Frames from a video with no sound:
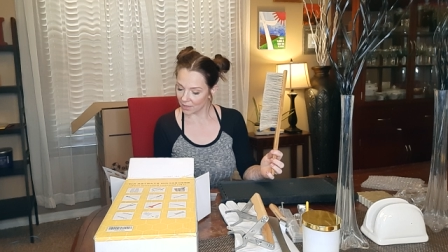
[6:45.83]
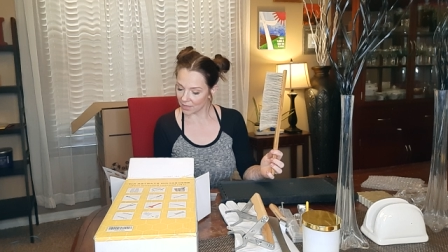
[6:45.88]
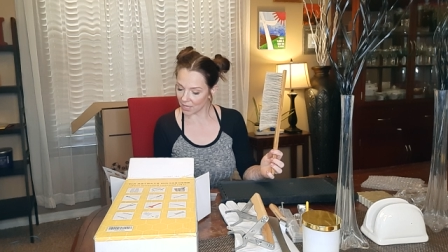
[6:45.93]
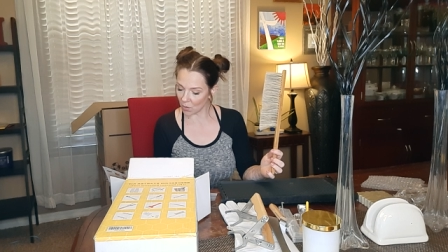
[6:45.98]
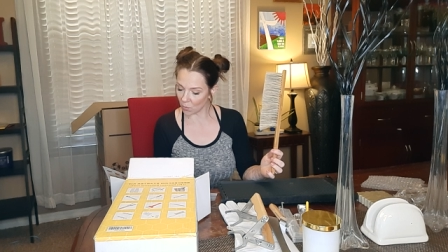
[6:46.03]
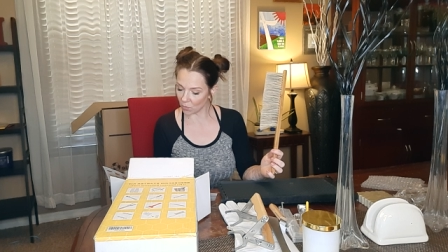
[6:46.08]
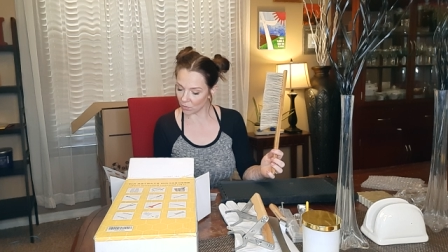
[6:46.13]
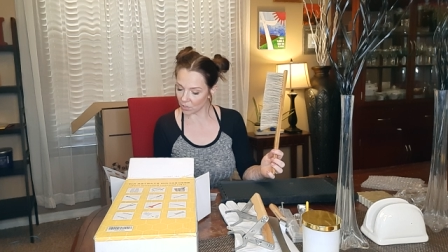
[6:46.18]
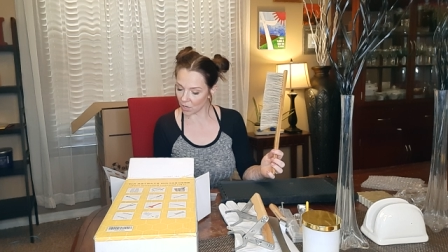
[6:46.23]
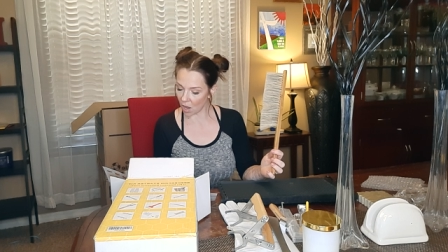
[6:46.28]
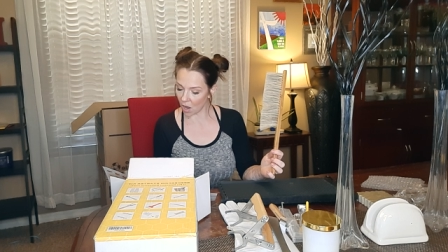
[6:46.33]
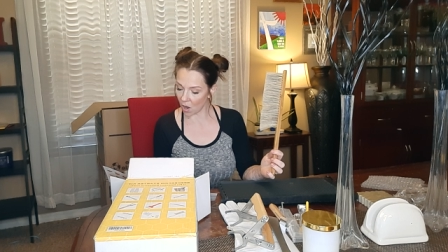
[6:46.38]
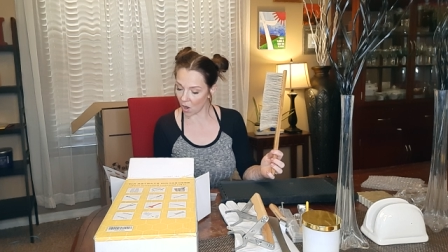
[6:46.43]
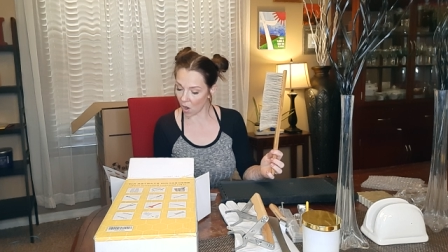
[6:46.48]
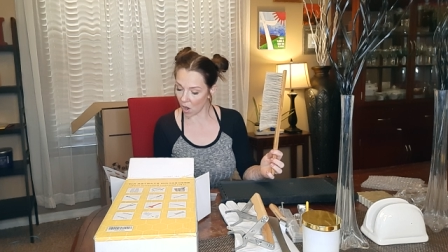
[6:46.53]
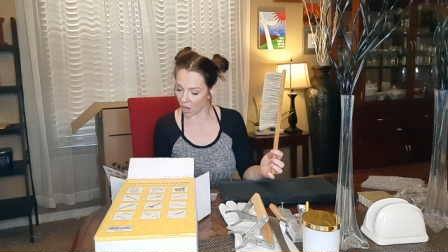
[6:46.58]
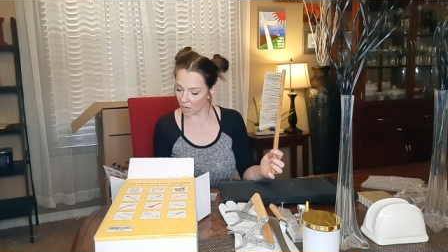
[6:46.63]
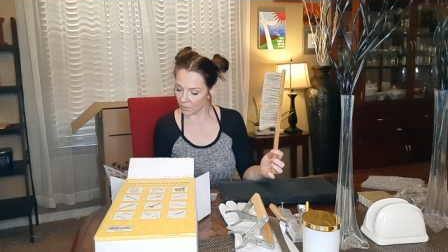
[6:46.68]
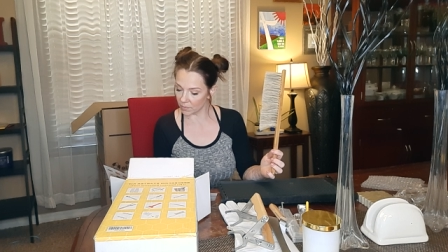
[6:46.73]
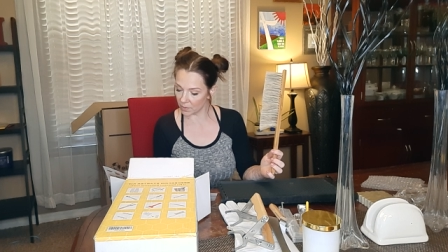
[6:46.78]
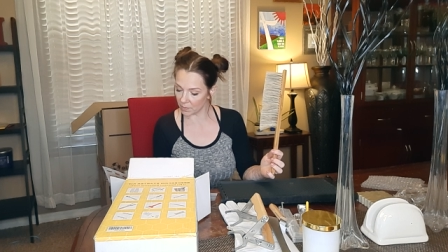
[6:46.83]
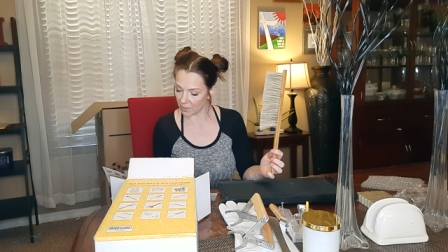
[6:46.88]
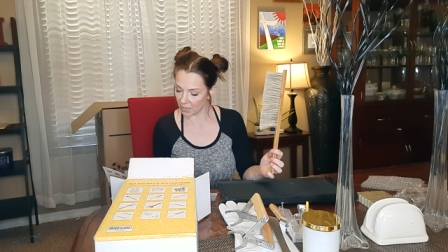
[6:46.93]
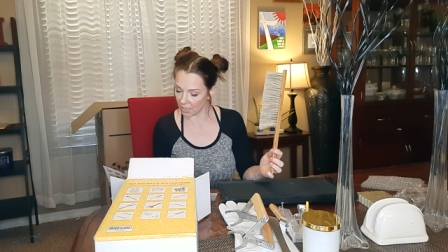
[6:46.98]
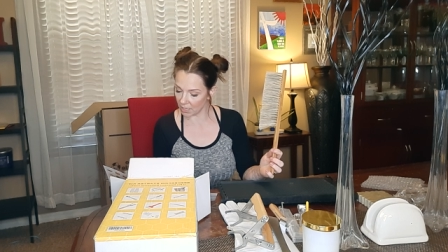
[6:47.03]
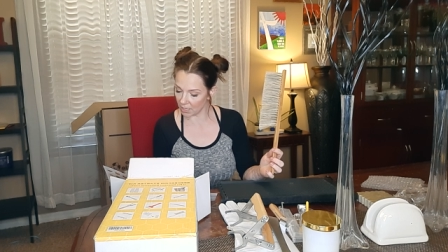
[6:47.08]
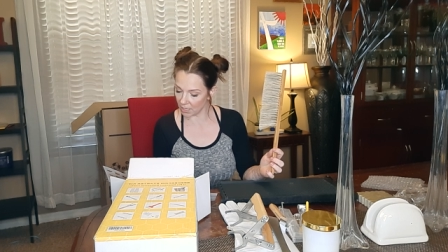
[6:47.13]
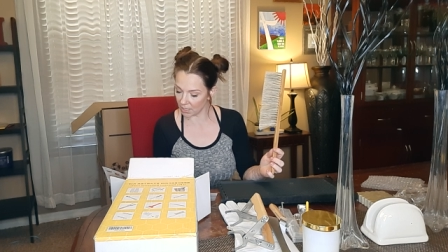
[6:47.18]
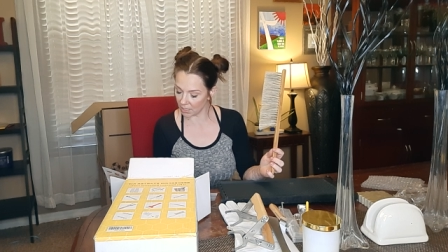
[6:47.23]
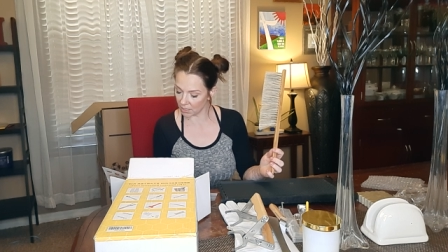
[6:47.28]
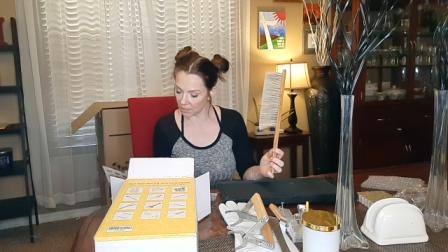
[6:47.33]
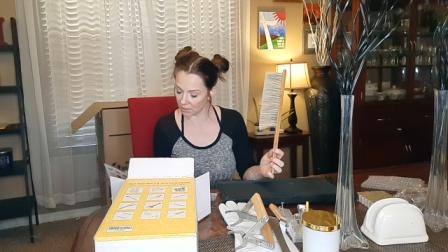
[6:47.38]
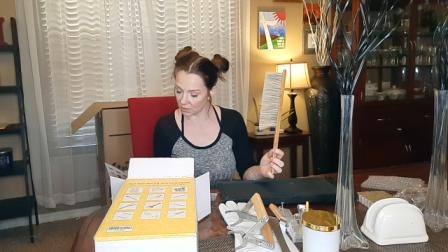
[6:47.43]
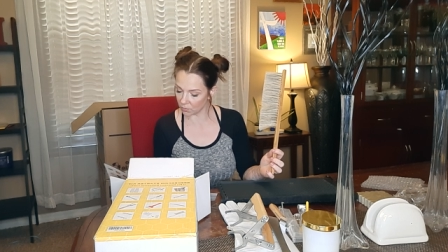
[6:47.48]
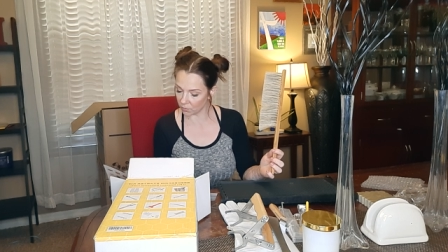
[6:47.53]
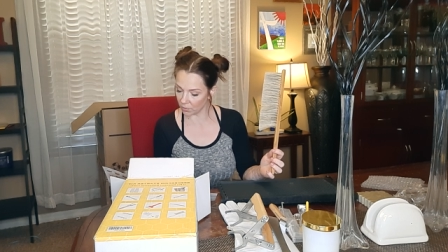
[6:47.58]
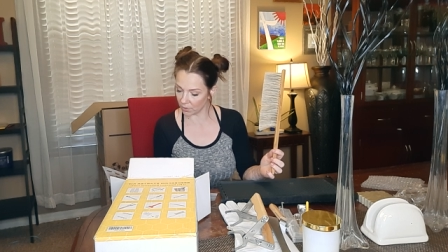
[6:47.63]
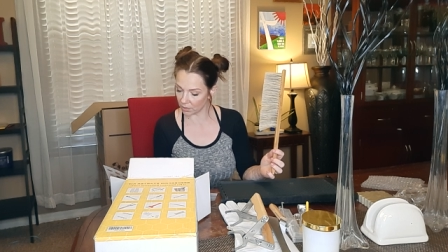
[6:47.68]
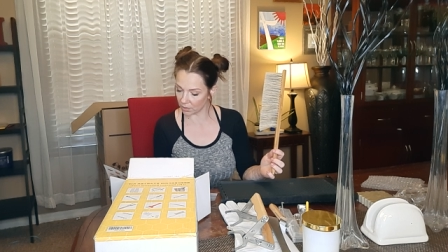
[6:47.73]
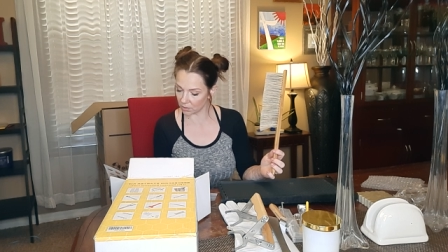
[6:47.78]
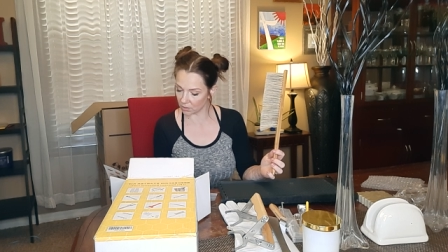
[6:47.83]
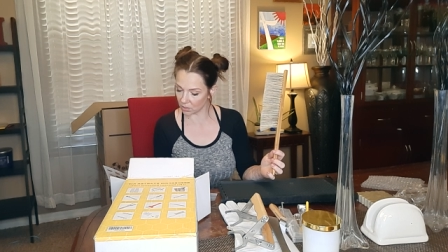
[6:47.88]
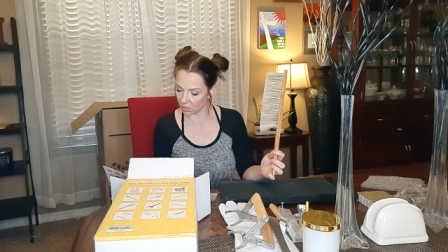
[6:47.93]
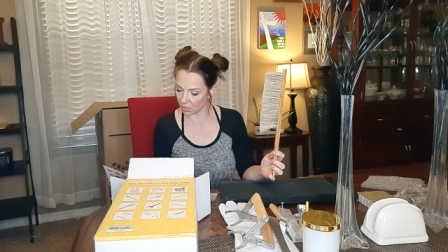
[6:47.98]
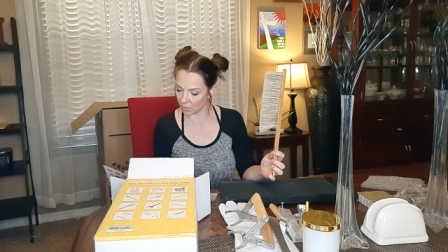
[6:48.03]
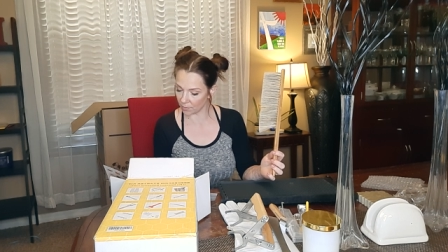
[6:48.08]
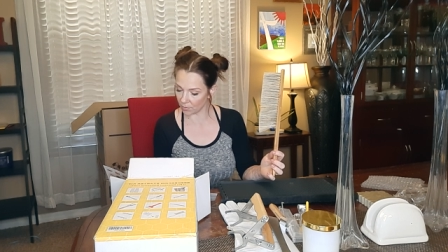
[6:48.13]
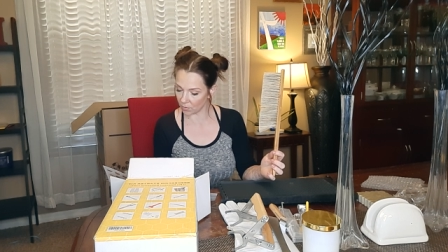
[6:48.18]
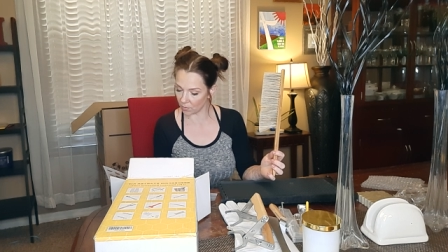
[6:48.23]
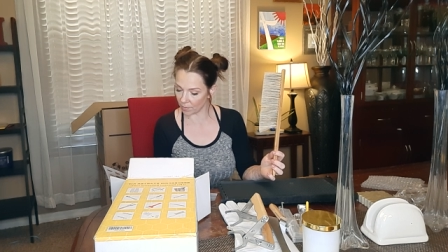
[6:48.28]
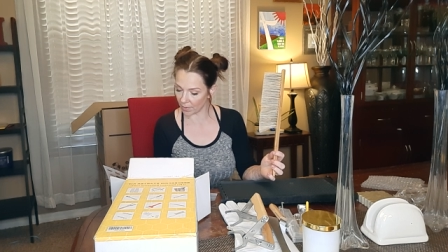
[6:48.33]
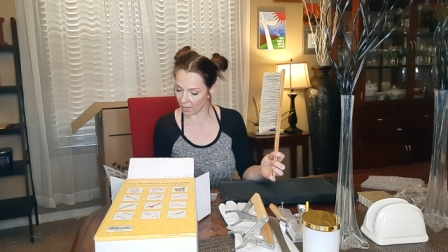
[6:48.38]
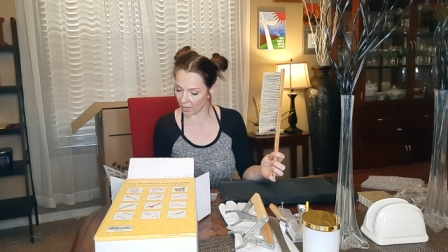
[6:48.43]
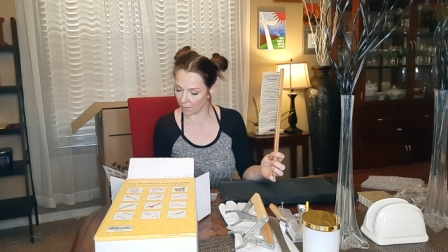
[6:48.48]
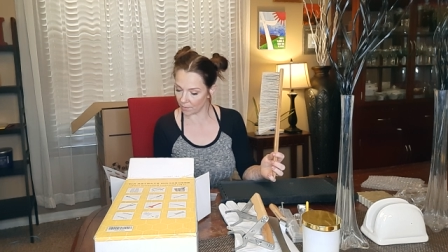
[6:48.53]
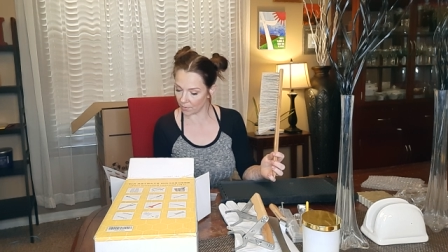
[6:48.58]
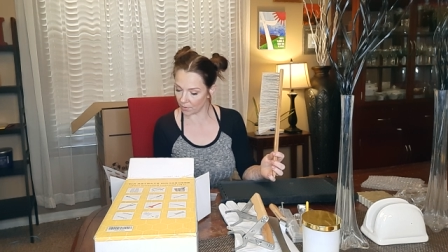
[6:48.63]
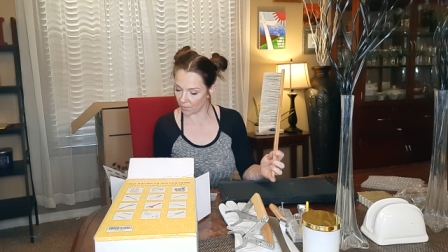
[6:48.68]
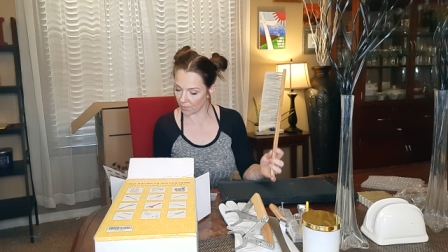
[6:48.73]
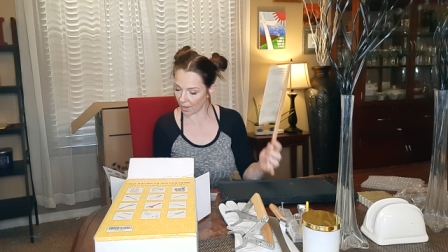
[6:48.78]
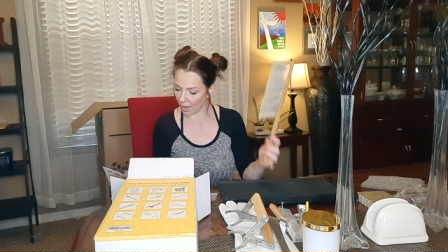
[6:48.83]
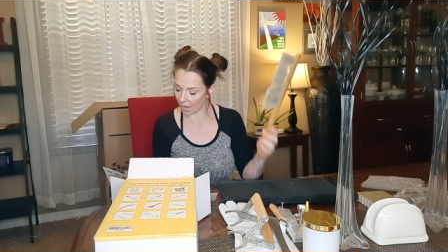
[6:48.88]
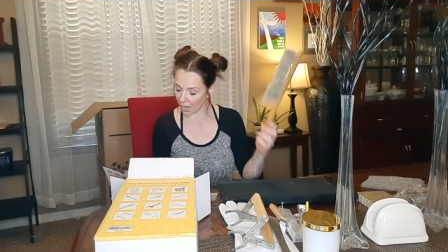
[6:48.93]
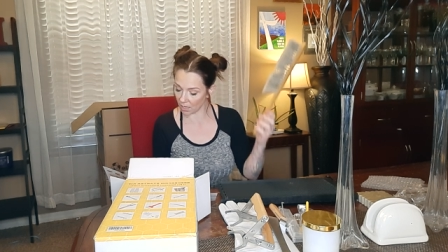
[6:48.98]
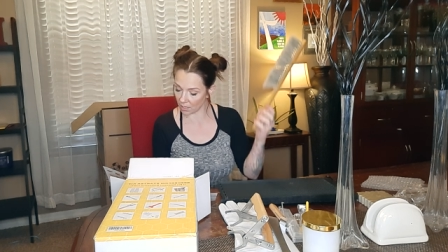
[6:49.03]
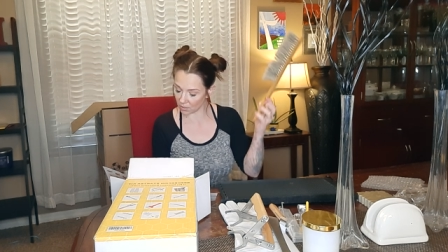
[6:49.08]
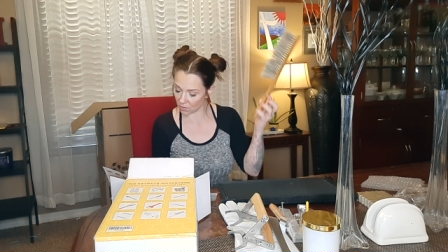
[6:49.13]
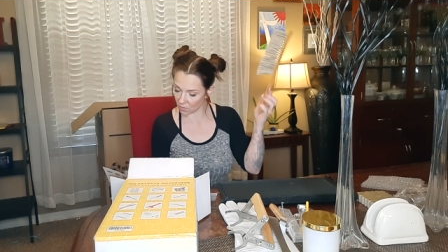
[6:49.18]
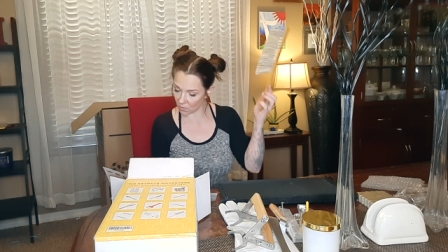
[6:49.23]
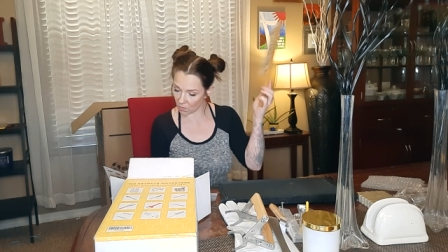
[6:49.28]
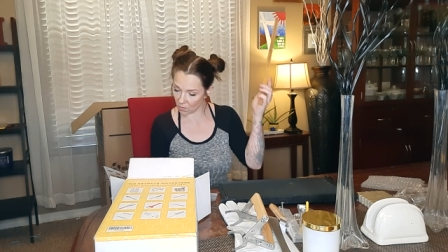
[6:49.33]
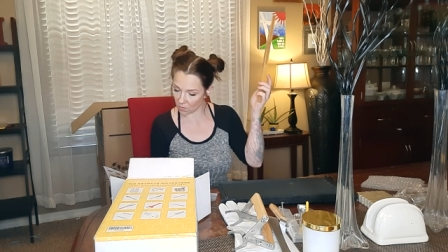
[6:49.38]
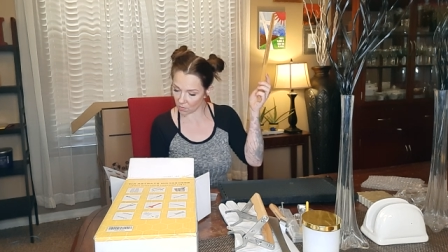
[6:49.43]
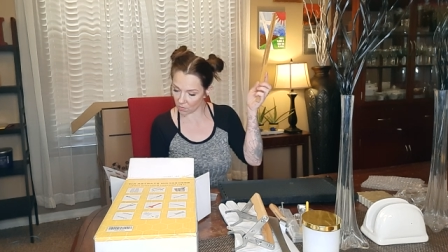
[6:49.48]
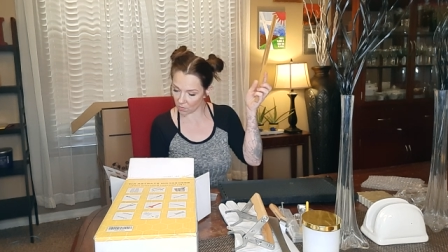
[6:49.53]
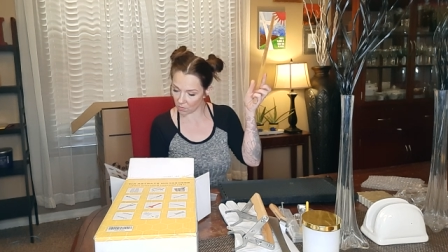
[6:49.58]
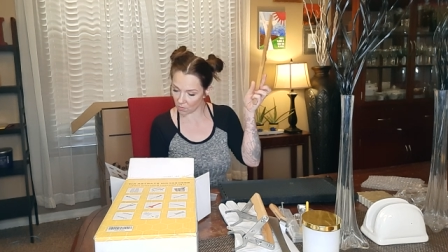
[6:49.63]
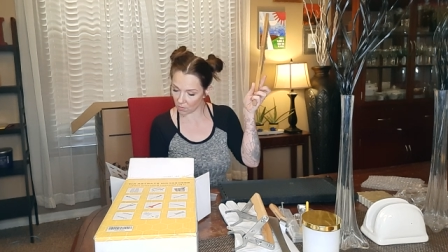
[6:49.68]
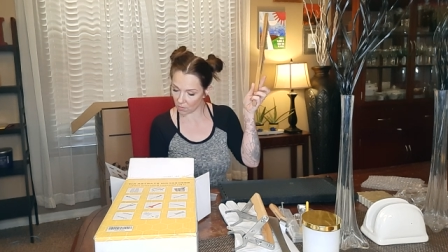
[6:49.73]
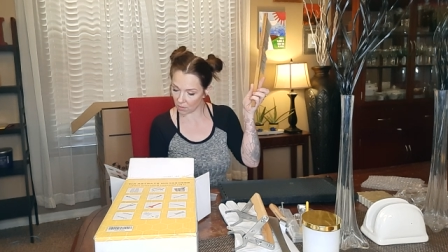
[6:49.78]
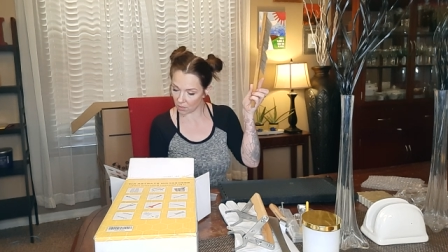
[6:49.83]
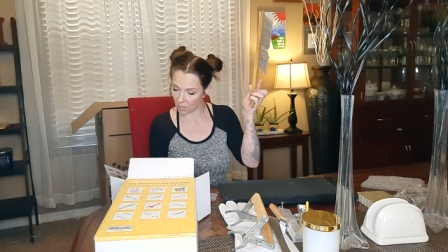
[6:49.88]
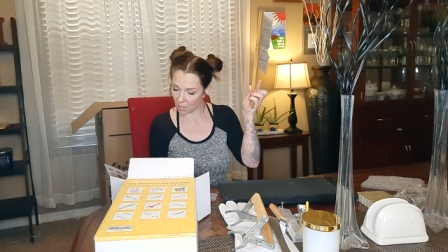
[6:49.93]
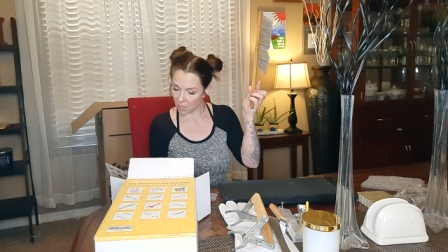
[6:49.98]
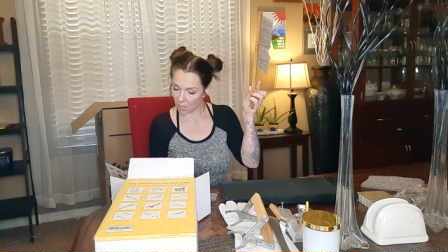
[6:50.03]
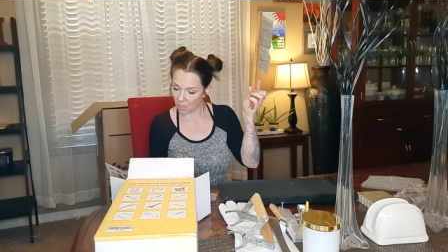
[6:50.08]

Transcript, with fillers: that will not harm the bees with durable bamboo handle.